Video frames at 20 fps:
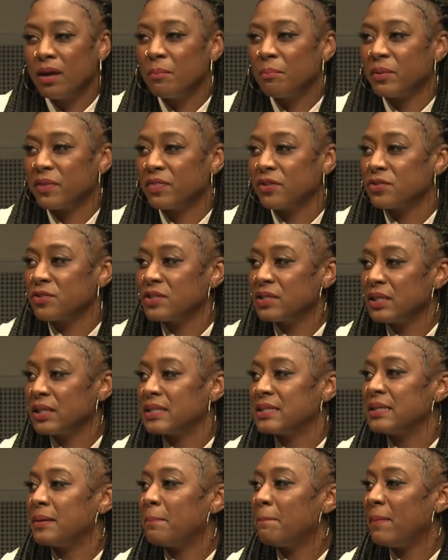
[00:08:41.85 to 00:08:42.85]
but there's
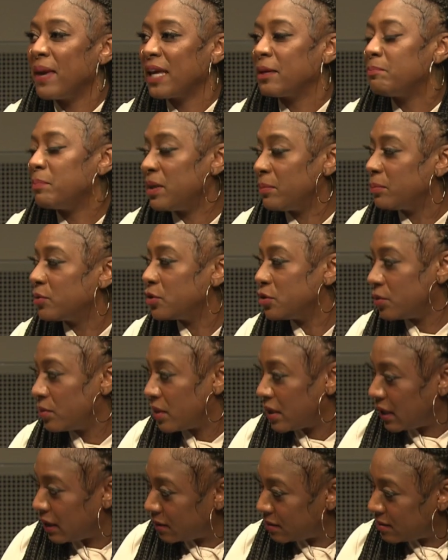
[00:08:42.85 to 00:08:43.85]
things that make people do
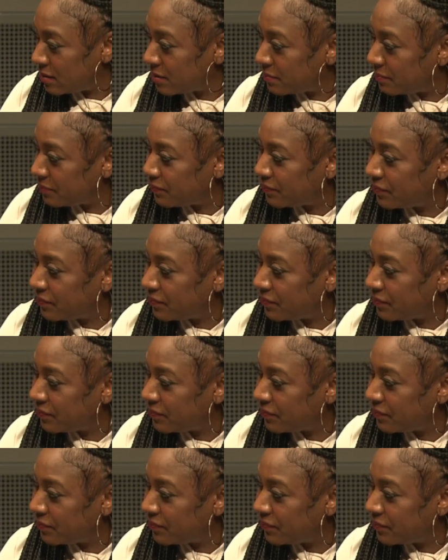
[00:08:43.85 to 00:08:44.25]
things.